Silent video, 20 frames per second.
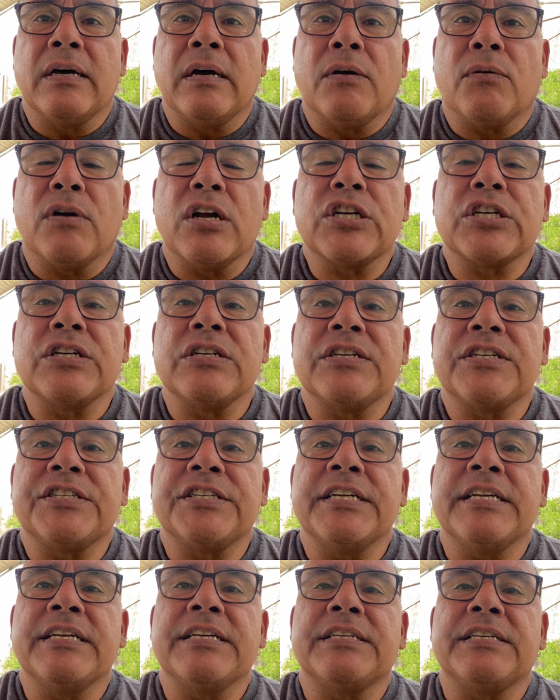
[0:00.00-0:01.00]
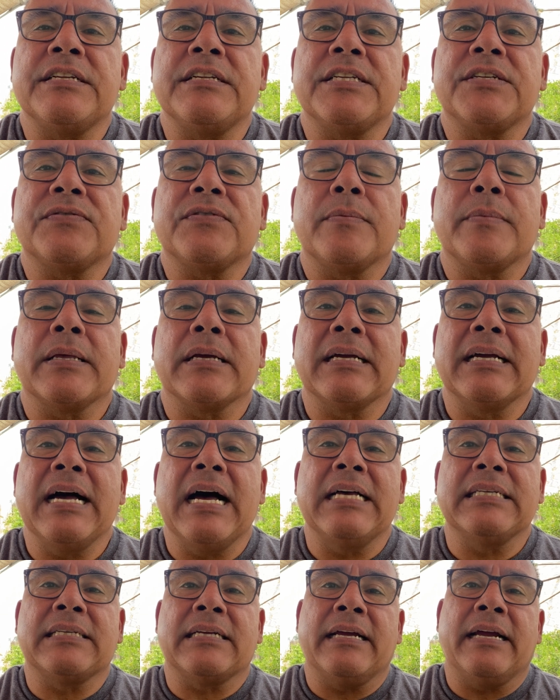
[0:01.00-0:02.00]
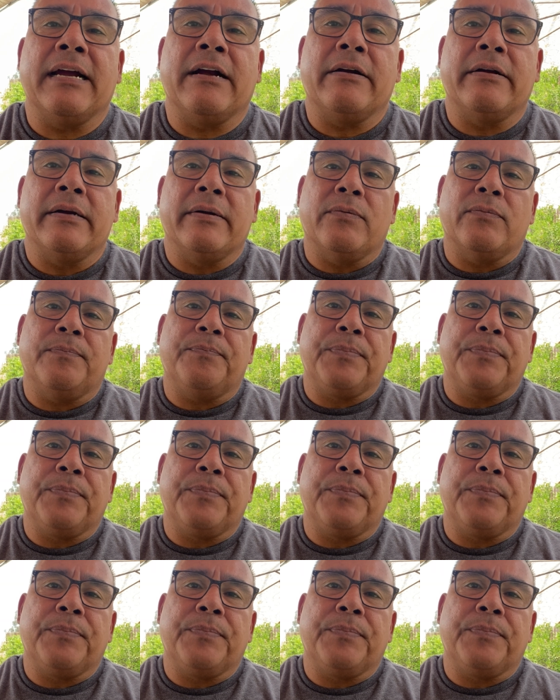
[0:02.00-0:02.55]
Russian citizens from the Gaza area